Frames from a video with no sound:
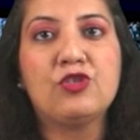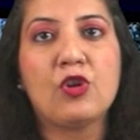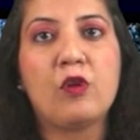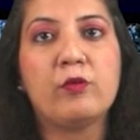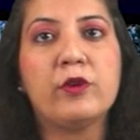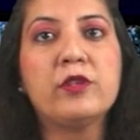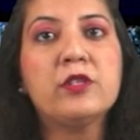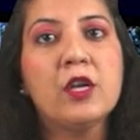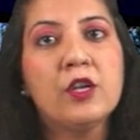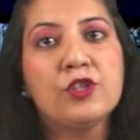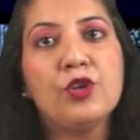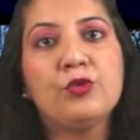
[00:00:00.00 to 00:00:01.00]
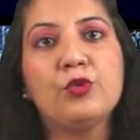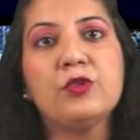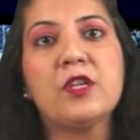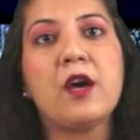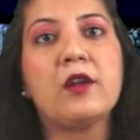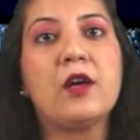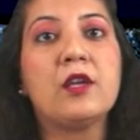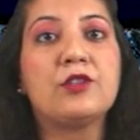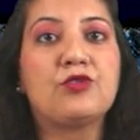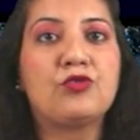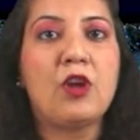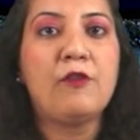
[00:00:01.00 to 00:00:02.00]
showers due to
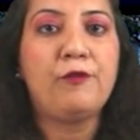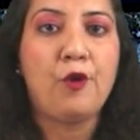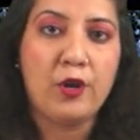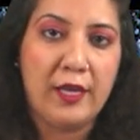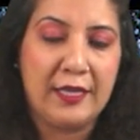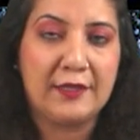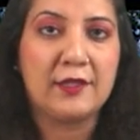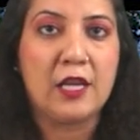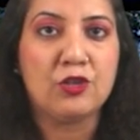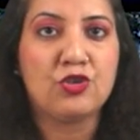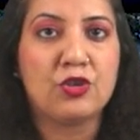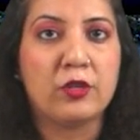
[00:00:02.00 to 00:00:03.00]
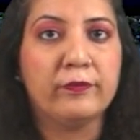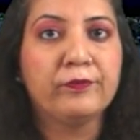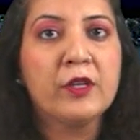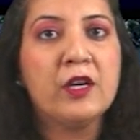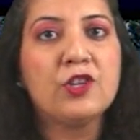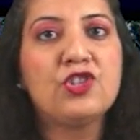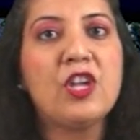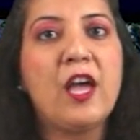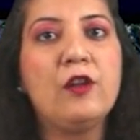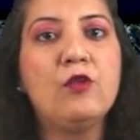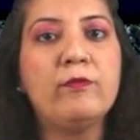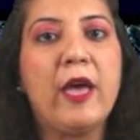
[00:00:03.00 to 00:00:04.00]
Sara's trough or extension. A
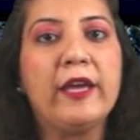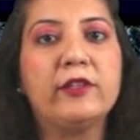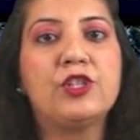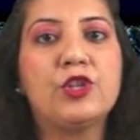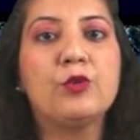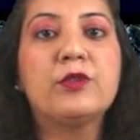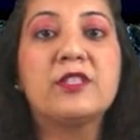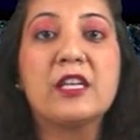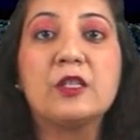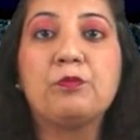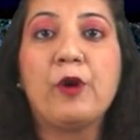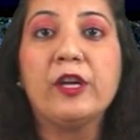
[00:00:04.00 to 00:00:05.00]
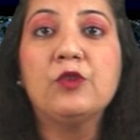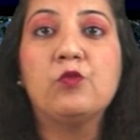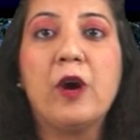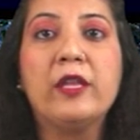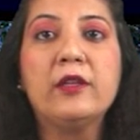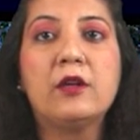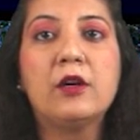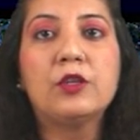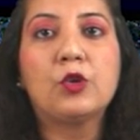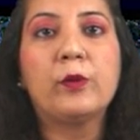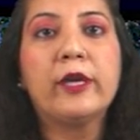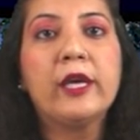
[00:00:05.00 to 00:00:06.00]
shallow magnitude 6.1
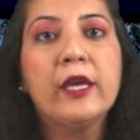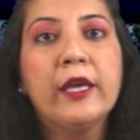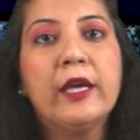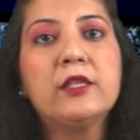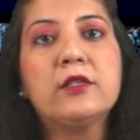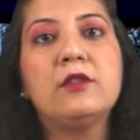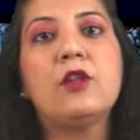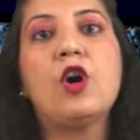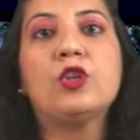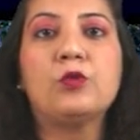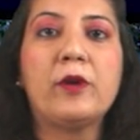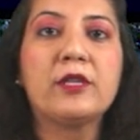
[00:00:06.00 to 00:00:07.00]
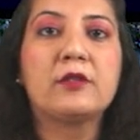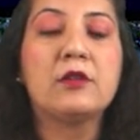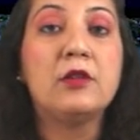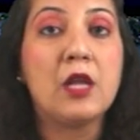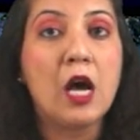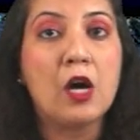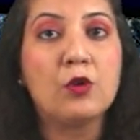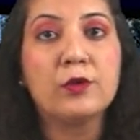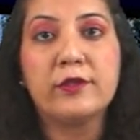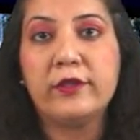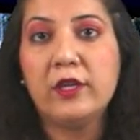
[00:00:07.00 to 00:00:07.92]
earthquake hit northwestern Laos